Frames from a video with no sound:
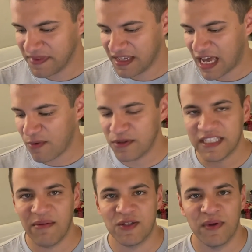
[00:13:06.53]
I won't say
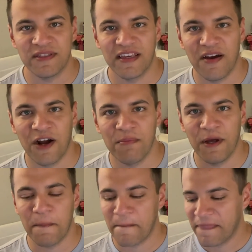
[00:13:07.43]
which ones they are,
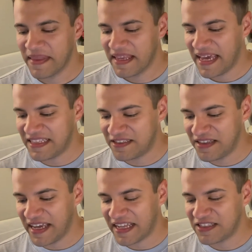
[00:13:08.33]
but it's
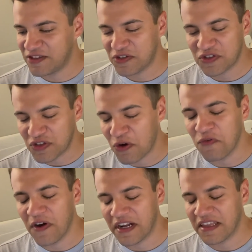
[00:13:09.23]
like it's just so
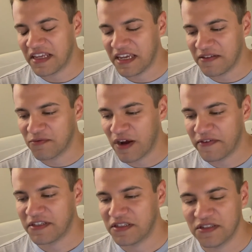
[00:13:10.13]
funny that he
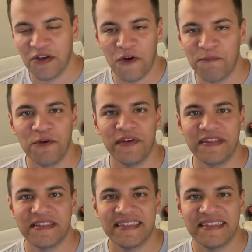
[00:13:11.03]
references his own movies.